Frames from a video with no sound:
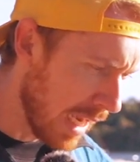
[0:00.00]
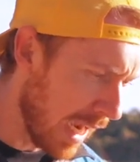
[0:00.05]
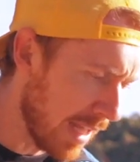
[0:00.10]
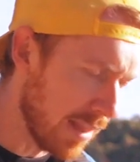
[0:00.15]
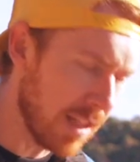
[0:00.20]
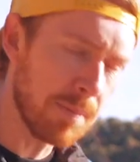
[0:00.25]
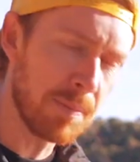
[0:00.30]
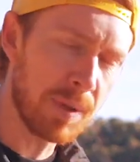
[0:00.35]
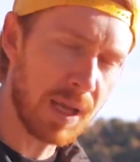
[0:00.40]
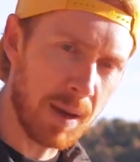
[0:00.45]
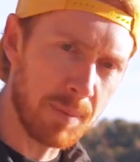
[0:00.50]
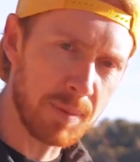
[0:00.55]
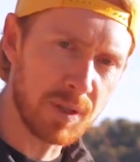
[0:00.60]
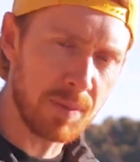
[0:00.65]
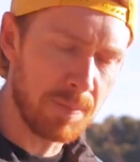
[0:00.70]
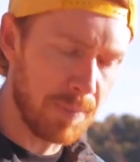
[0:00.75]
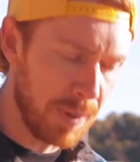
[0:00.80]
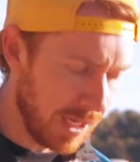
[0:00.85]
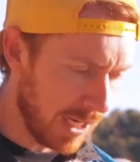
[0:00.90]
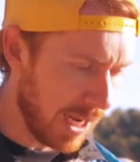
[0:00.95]
and then be able
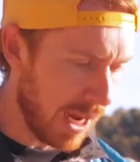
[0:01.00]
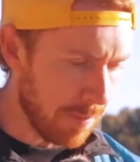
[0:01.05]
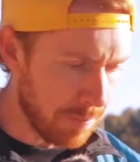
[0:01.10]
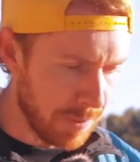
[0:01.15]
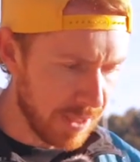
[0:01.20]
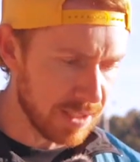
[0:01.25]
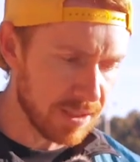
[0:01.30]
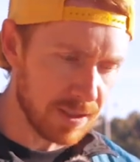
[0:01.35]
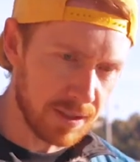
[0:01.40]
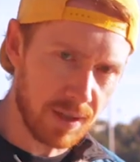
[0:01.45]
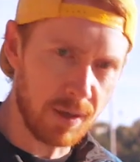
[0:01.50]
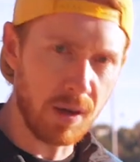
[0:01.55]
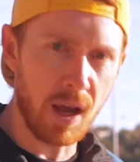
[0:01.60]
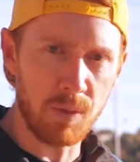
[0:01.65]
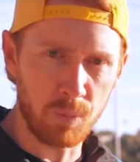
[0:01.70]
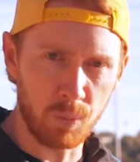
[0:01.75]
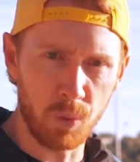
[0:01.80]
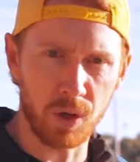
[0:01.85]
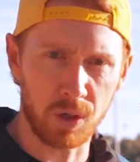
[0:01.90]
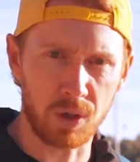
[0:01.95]
to pick out pieces
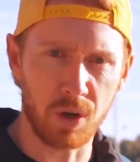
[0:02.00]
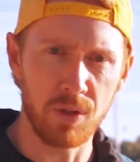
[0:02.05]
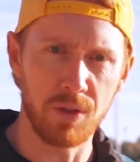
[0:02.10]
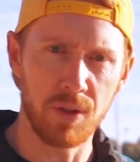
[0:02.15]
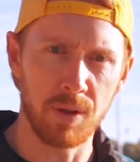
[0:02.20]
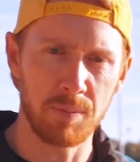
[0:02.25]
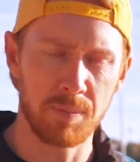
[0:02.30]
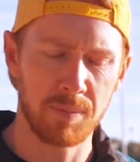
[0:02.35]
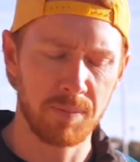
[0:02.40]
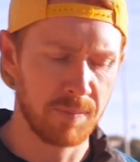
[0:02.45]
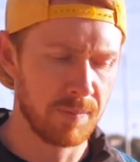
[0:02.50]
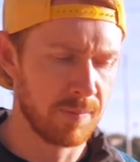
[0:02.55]
and work on them.